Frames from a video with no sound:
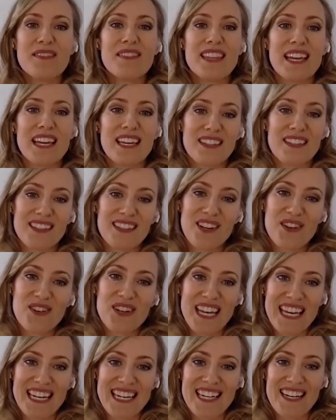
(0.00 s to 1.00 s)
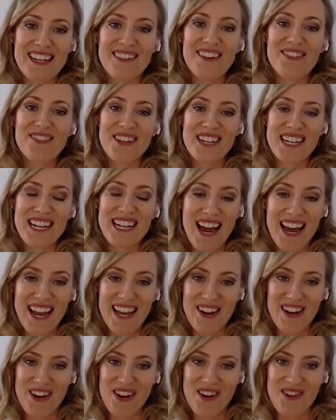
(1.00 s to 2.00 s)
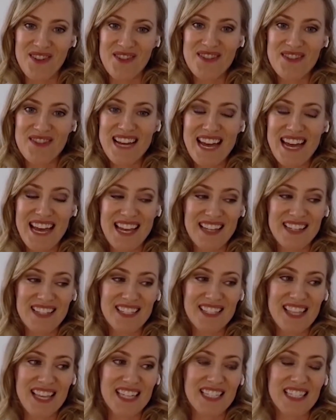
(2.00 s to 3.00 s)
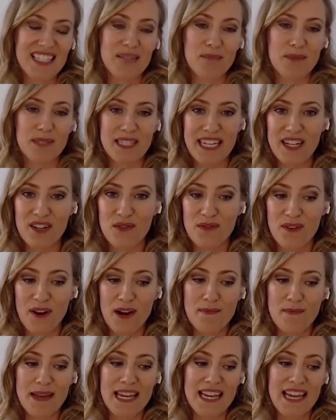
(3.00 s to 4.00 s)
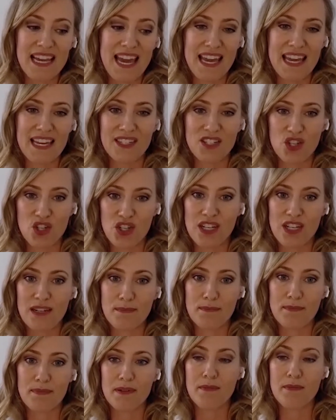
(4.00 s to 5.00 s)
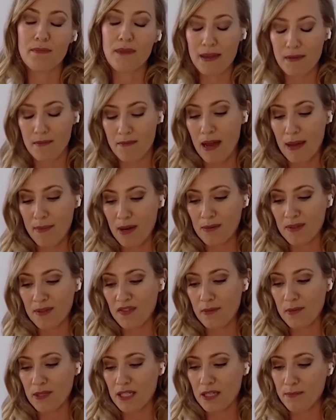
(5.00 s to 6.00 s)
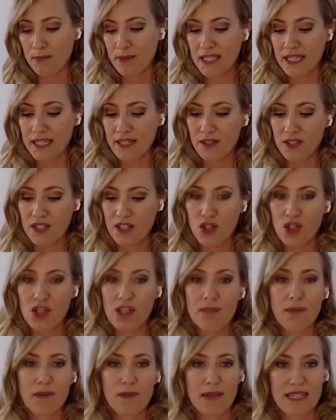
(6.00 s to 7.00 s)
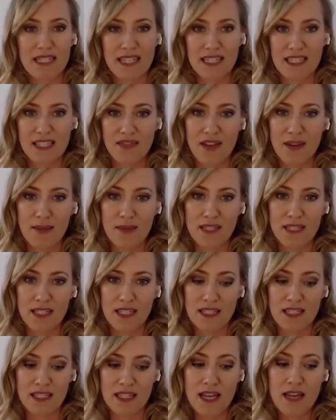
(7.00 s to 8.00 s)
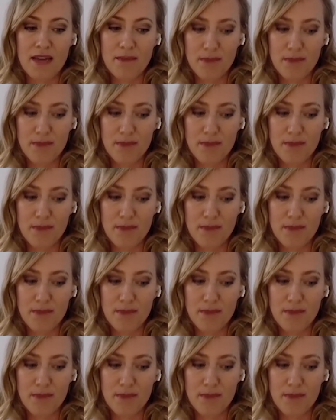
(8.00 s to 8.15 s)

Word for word: were they located were in Idaho, and they did potato farming and sheep. My my mom's family did potatoes and sheep, and my dad's family did